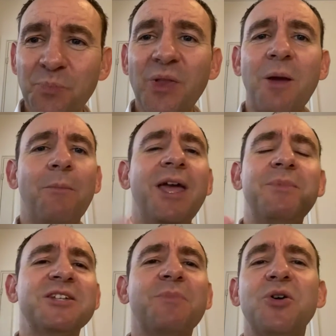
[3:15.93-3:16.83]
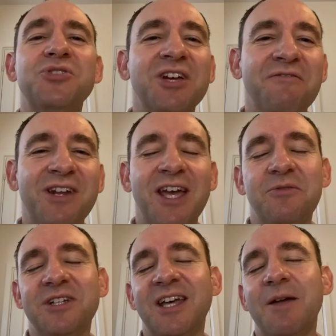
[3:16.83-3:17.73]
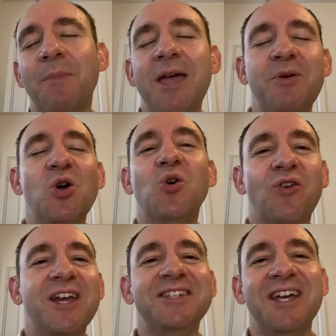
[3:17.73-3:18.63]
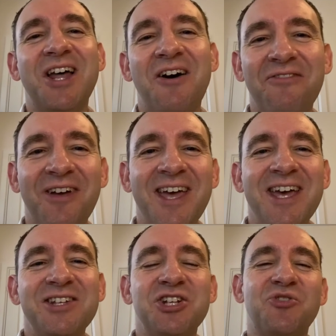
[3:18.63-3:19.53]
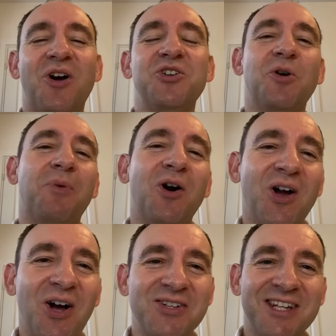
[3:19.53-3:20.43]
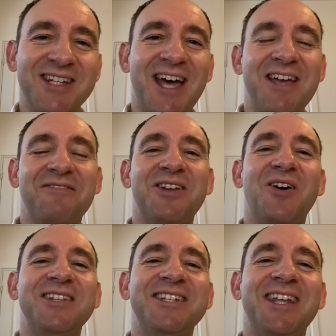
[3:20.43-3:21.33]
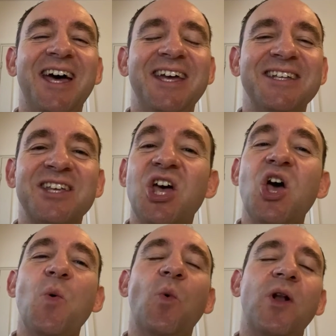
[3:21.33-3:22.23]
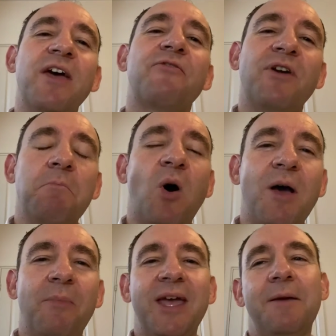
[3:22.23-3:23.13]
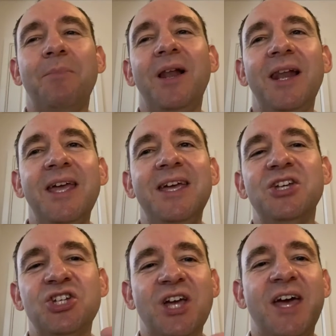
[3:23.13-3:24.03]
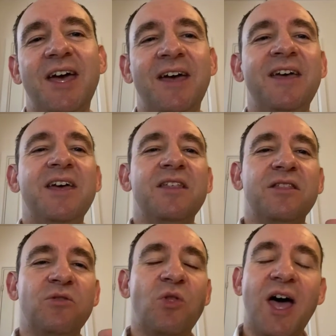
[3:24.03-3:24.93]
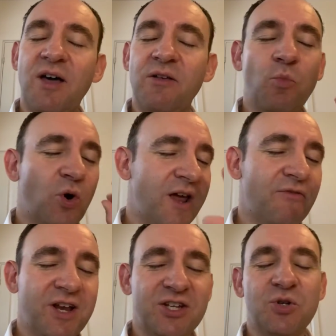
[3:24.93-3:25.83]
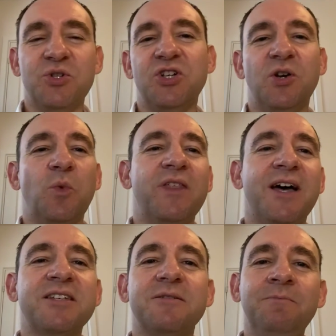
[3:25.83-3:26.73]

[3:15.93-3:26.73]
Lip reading: Maybe it's posting a video today. Maybe you're crazy enough to try and do a podcast a day for 90 days. Whatever it might be, please share that whatever it is you're doing with us.